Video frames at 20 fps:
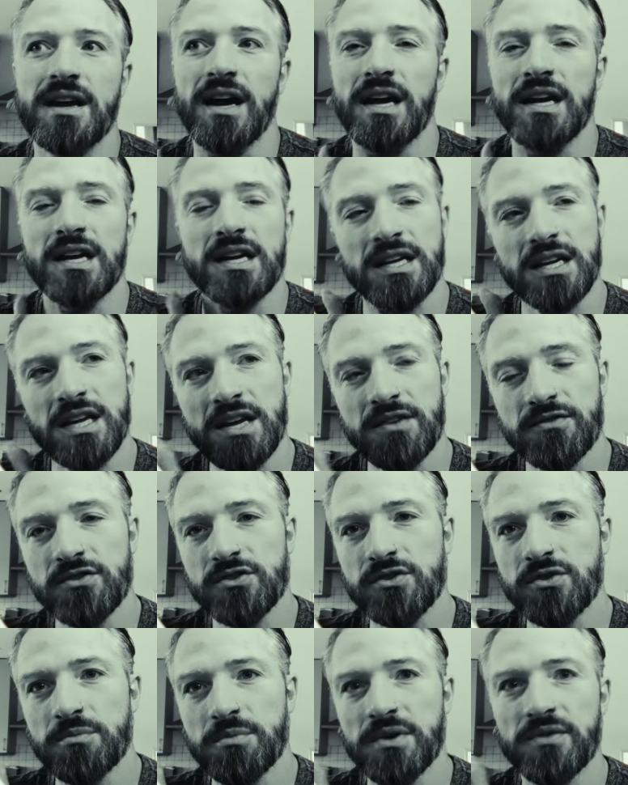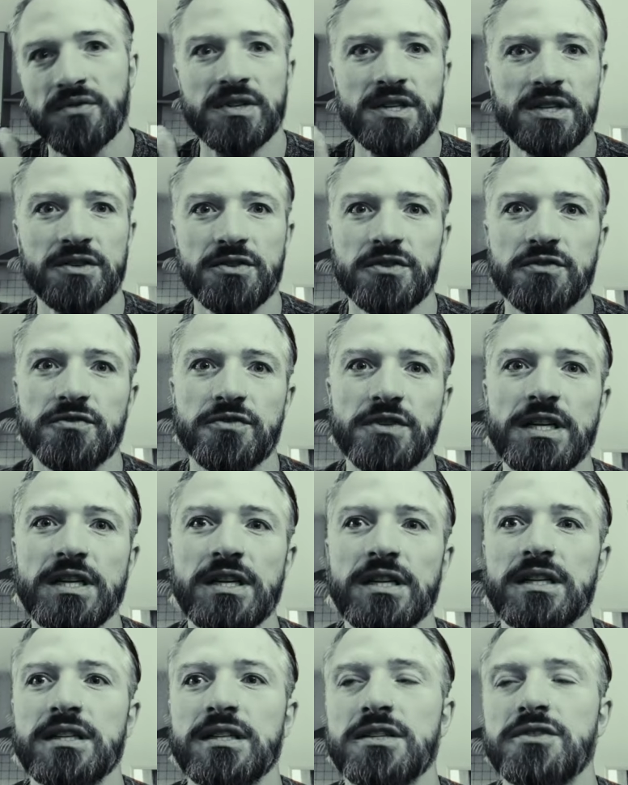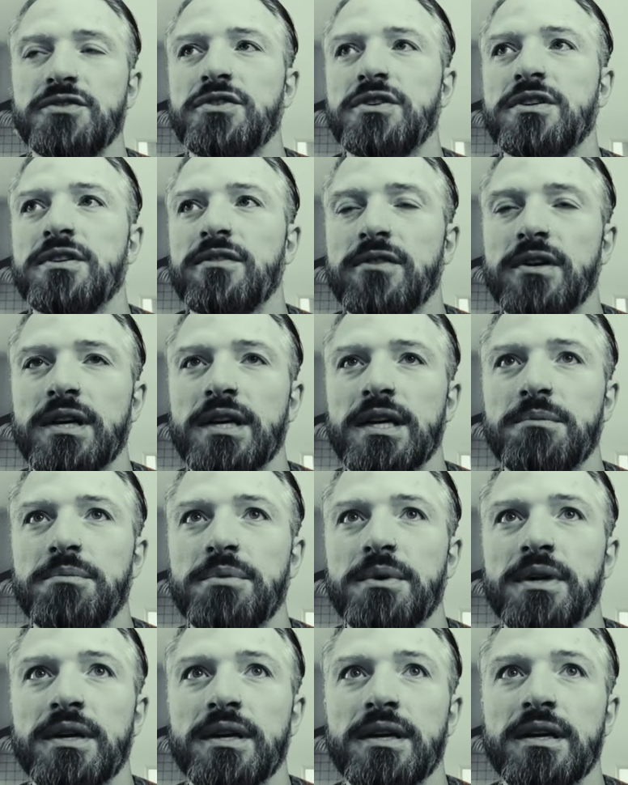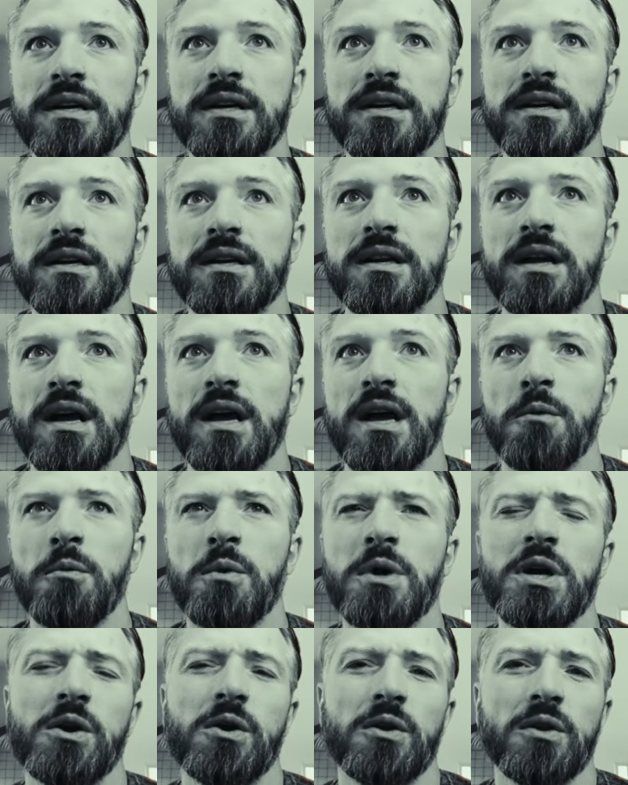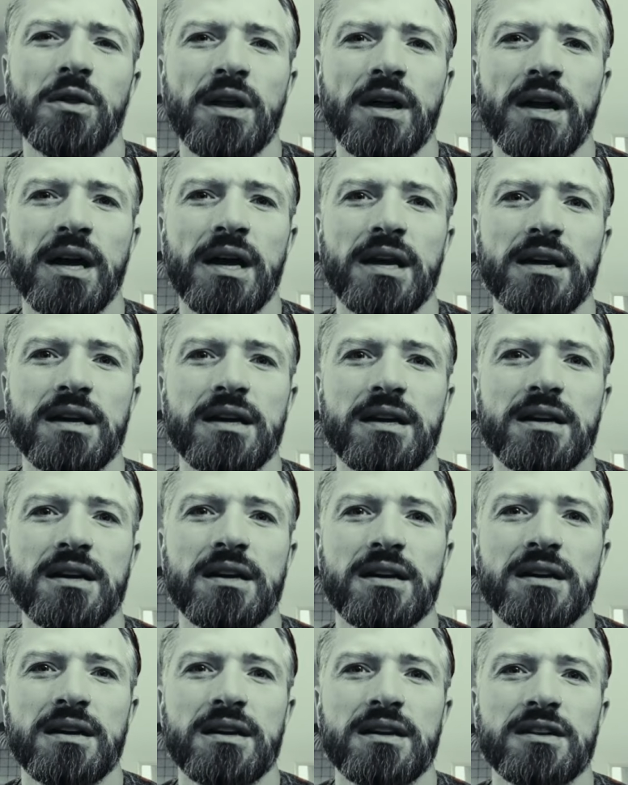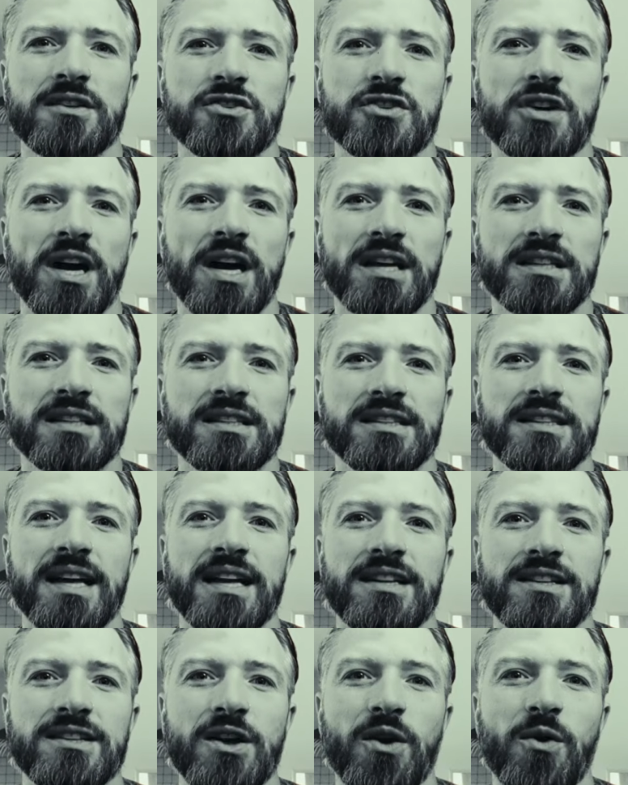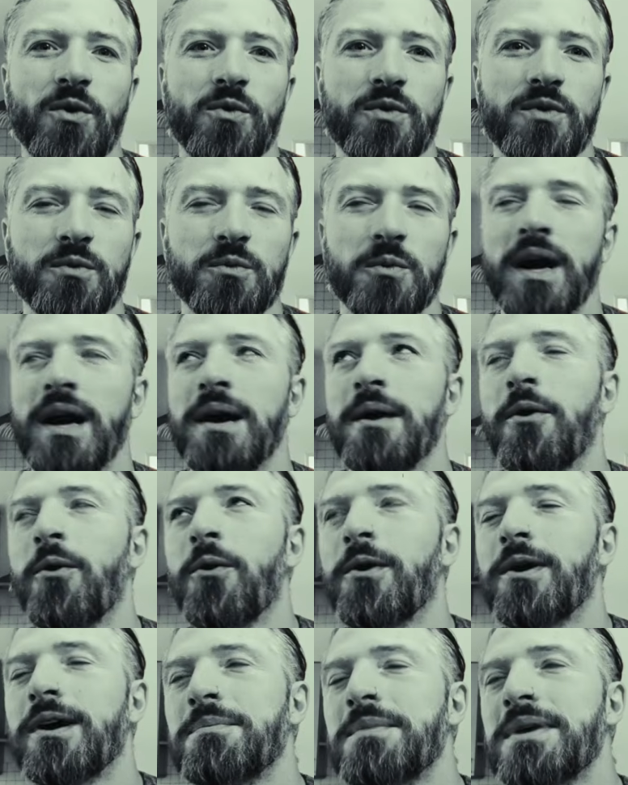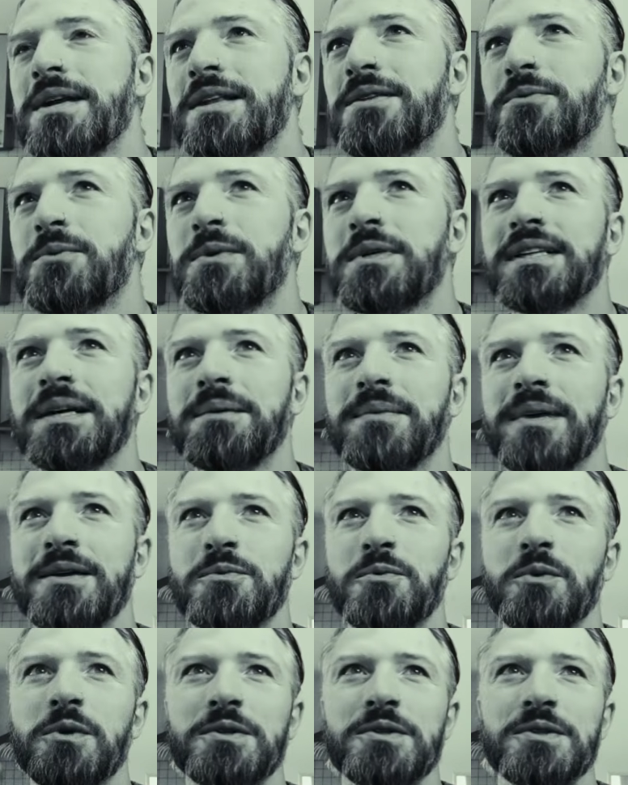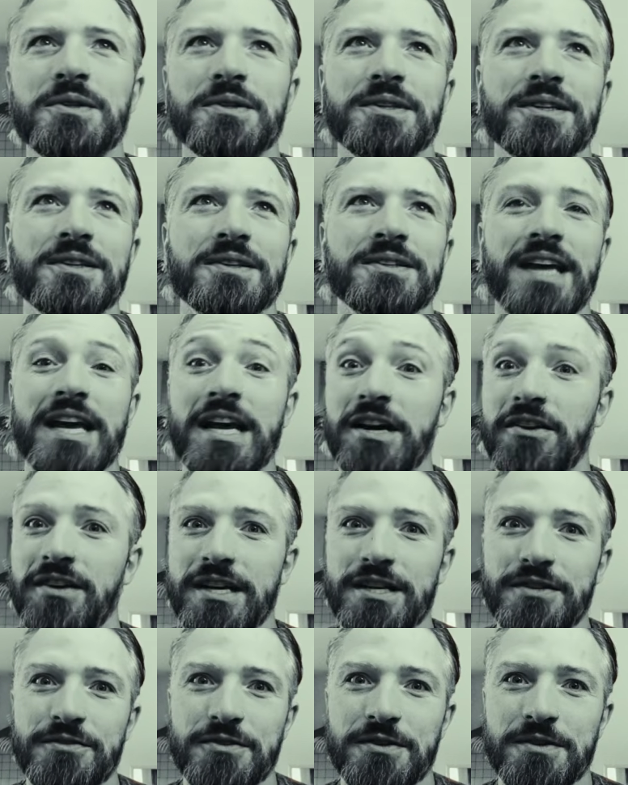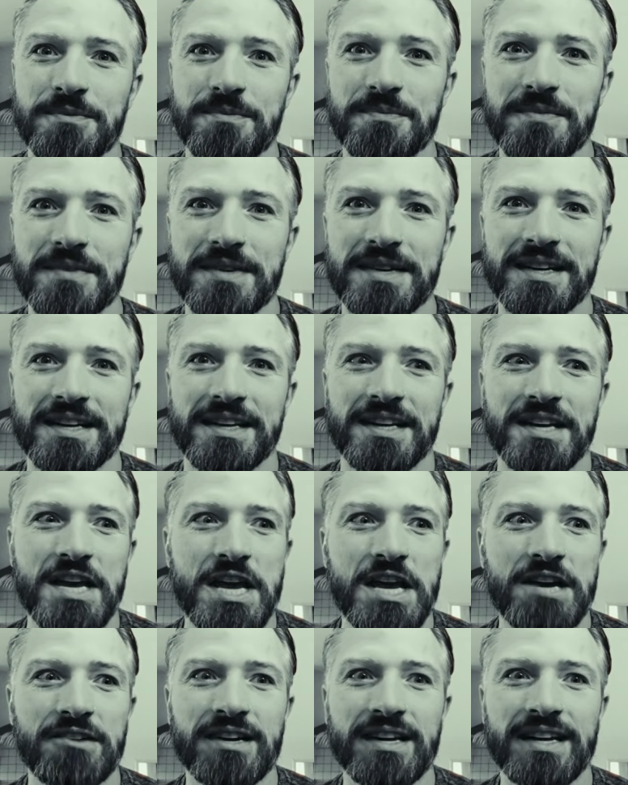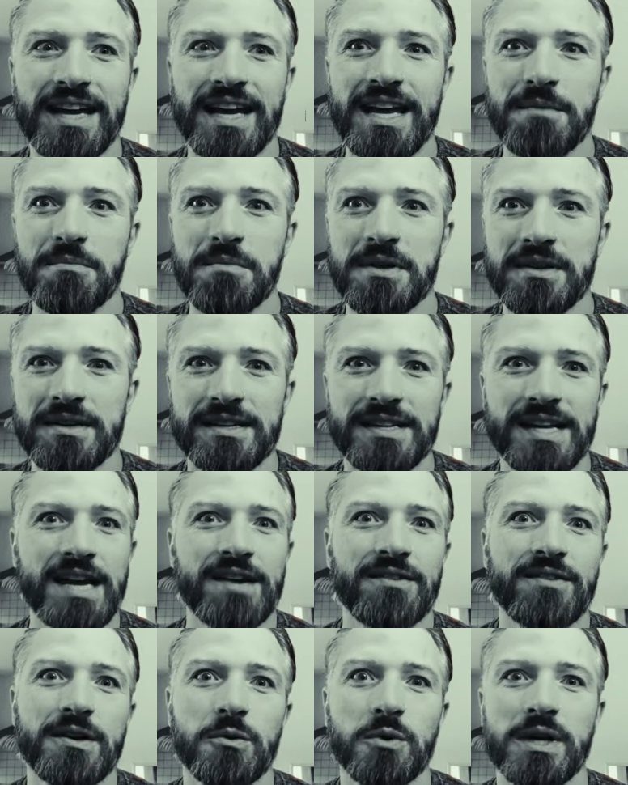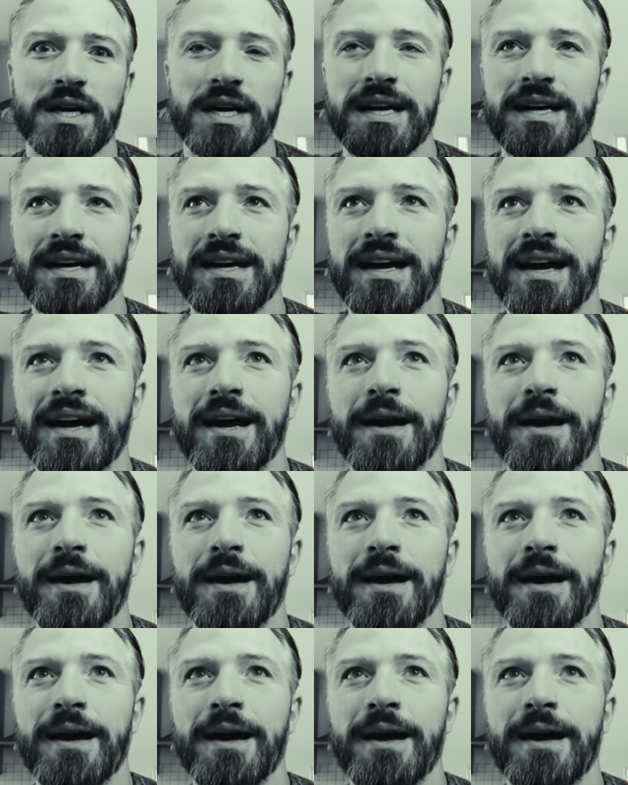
kind of gives you a bit of a different feel and different vibe, and we all like tracks that don't, we sometimes want to, take a rest from hearing amens everywhere.